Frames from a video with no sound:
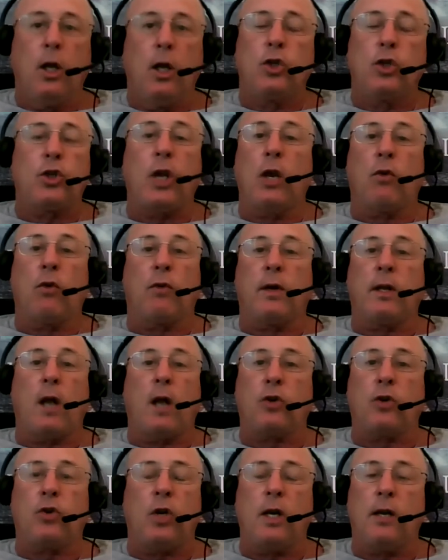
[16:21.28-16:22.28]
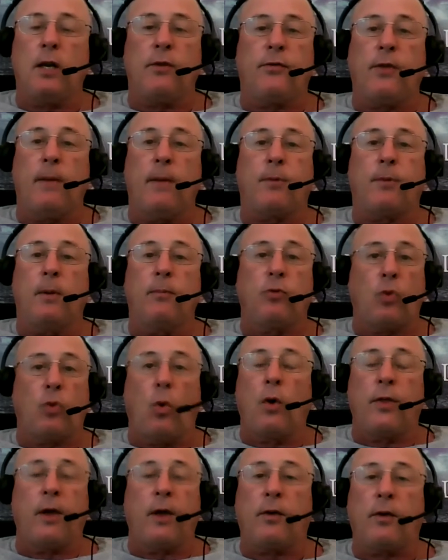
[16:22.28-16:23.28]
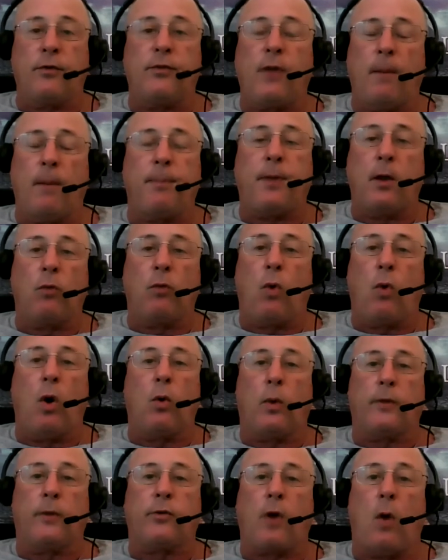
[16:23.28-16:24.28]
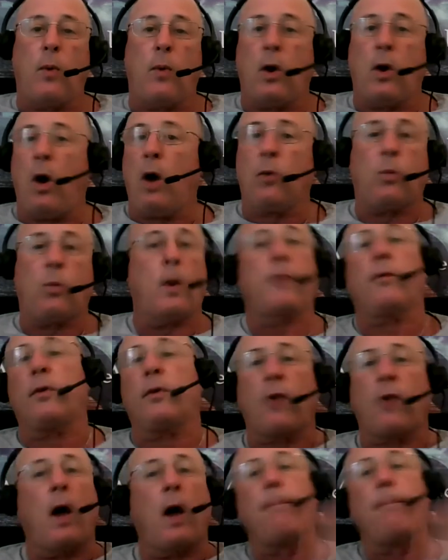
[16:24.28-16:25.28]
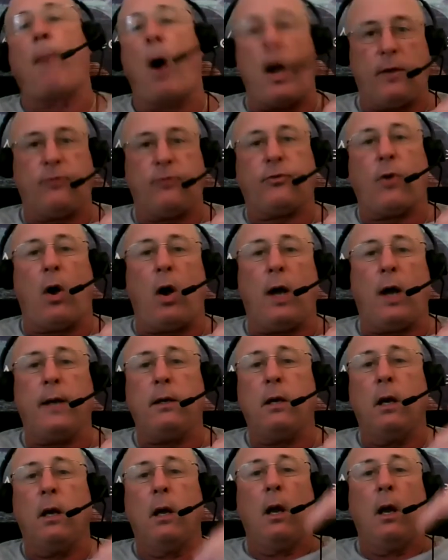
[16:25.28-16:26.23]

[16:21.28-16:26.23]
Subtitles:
see a reduction in symptoms, or there is something wrong what's going on, whether it's on my side